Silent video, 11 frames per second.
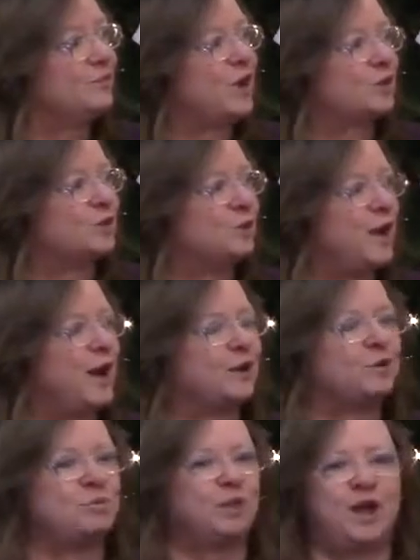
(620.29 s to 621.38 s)
Dr. Craddock
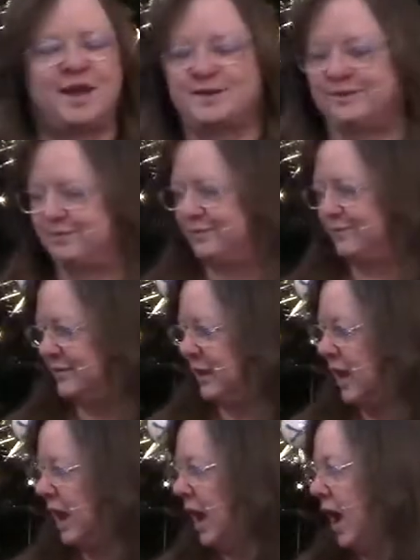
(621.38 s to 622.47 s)
replied.
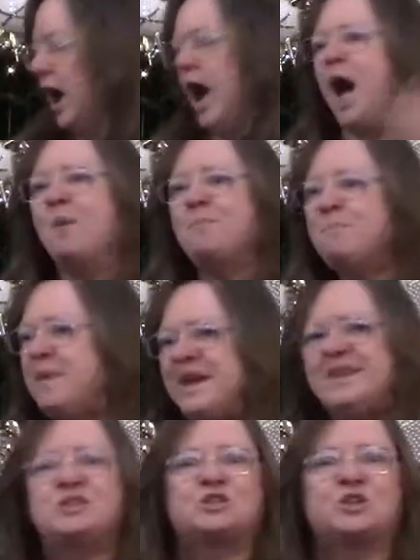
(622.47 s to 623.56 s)
A
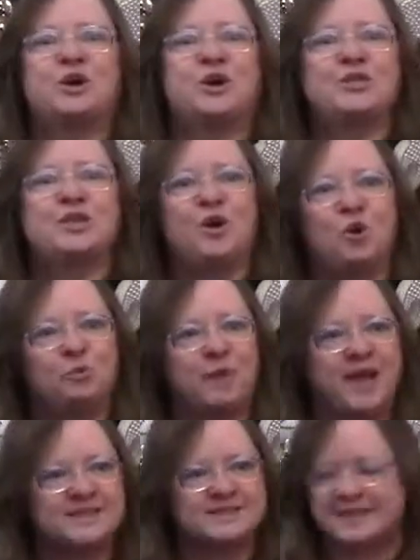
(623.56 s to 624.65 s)
minister, the old
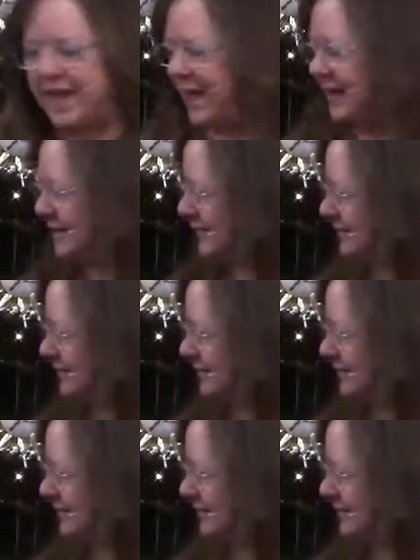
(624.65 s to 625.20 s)
man said.